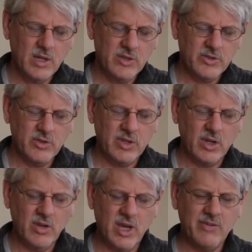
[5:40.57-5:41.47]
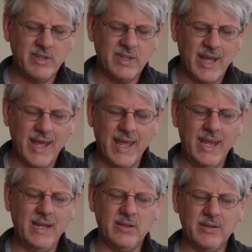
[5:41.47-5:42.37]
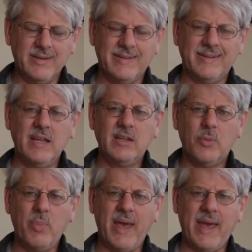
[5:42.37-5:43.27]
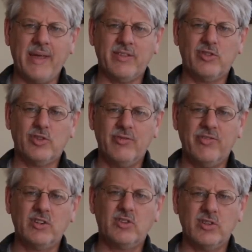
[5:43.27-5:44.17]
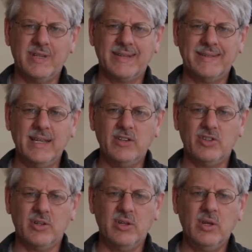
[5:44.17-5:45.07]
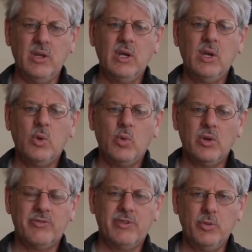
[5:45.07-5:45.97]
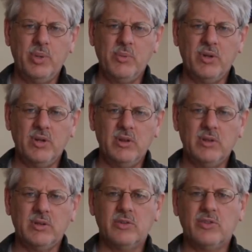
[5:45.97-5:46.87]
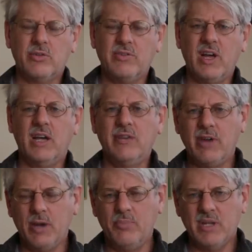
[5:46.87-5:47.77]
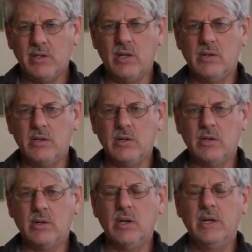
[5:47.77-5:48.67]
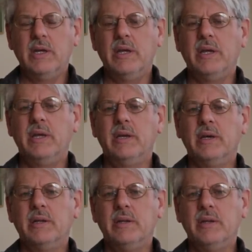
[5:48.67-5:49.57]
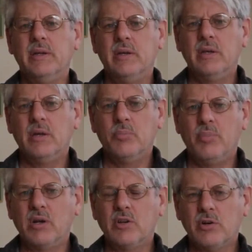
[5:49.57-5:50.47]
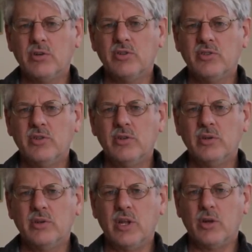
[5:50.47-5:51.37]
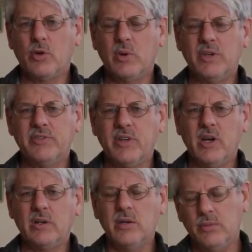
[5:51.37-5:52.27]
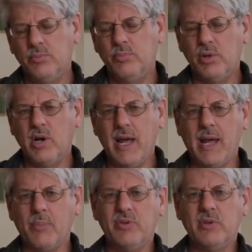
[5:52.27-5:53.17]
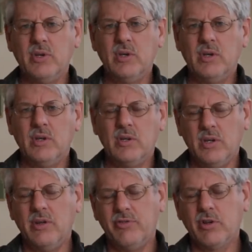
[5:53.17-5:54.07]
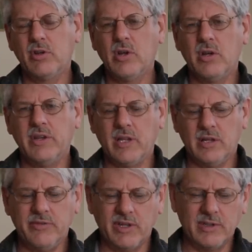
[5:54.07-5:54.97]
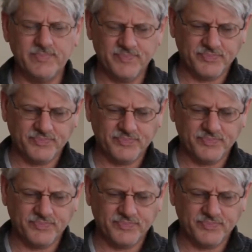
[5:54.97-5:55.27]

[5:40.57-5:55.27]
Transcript: So there you have it, eight distinct paths to functional extinction. Will a few people survive a bit longer in bunkers that are well stocked? Perhaps, if you can call that living.